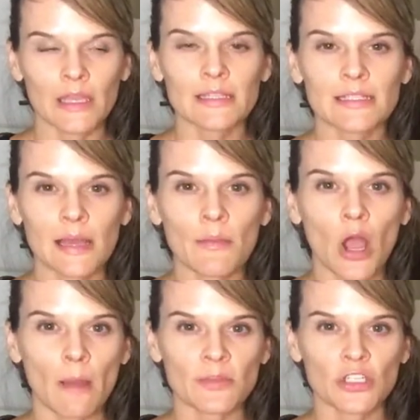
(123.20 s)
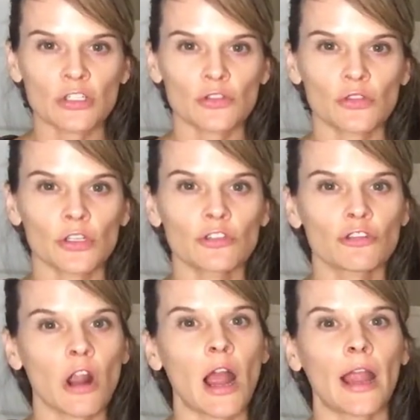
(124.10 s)
Some options you could
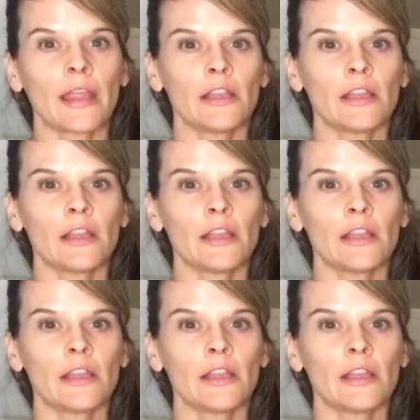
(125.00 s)
try